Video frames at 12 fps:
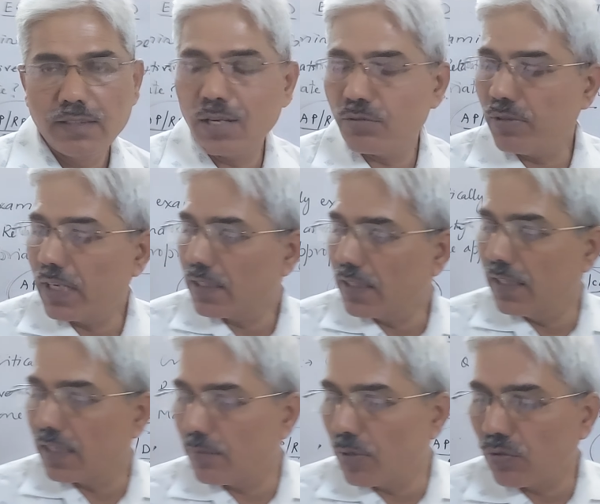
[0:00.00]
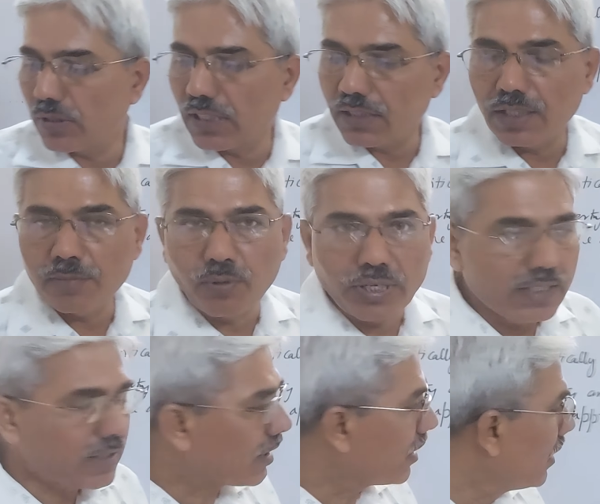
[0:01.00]
Now you are clear about the key
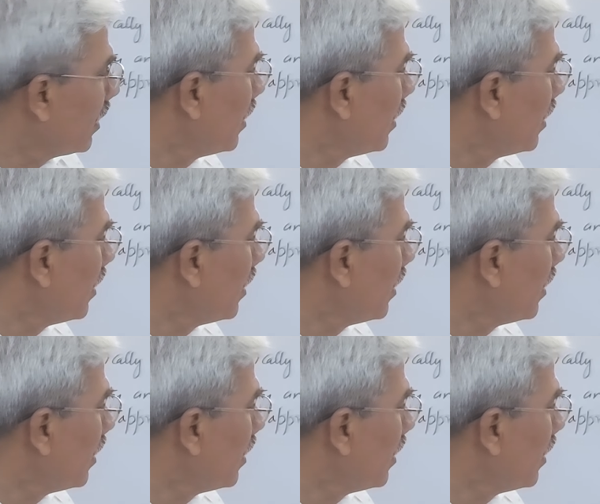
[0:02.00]
point.